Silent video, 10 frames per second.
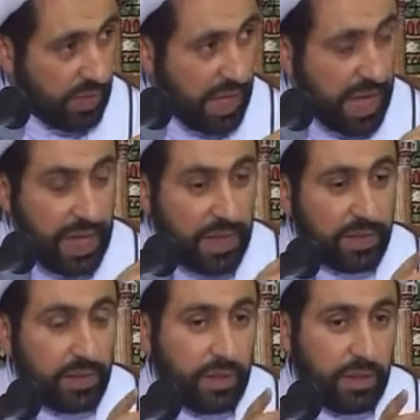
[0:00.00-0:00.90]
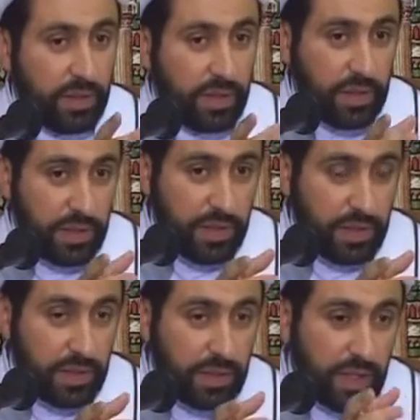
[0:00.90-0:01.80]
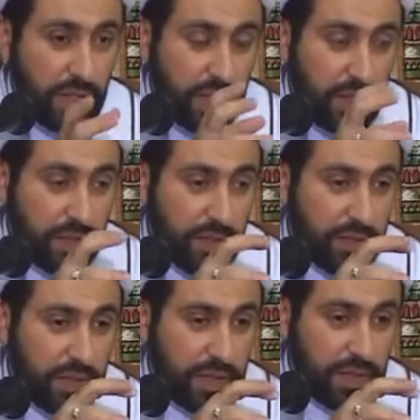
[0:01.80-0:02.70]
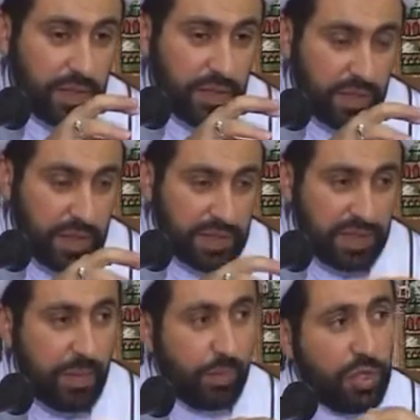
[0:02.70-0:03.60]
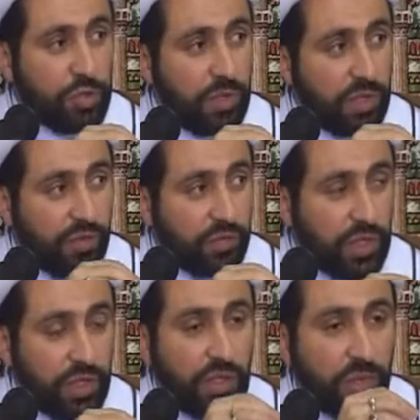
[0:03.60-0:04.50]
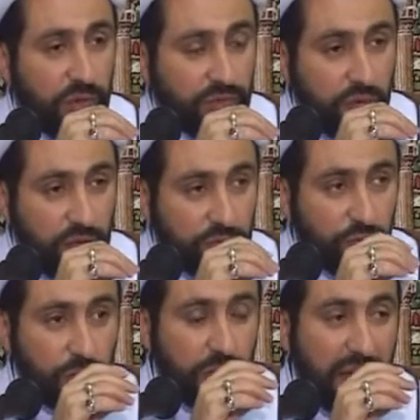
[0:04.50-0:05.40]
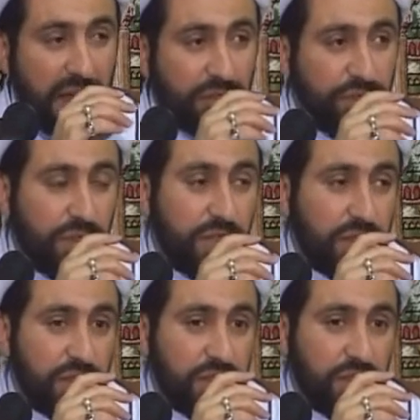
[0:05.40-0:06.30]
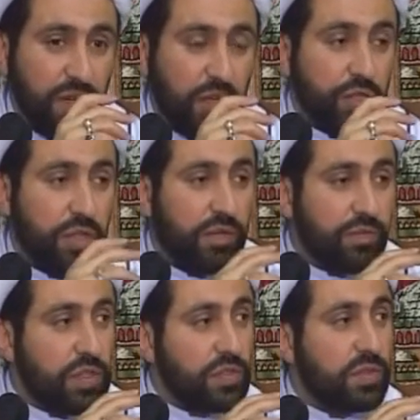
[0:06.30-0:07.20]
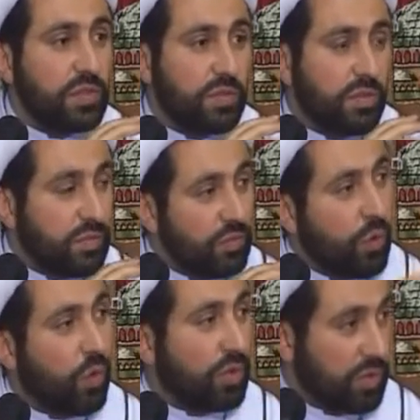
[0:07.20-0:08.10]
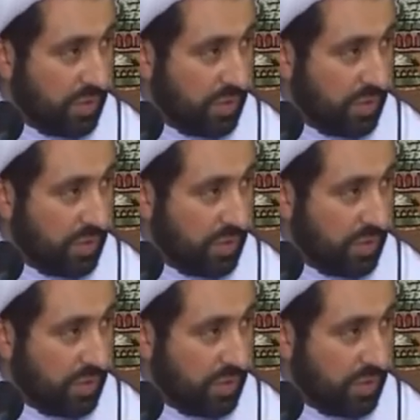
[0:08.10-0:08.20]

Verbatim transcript: and the establishment of kingdom of God would be after destruction of this world.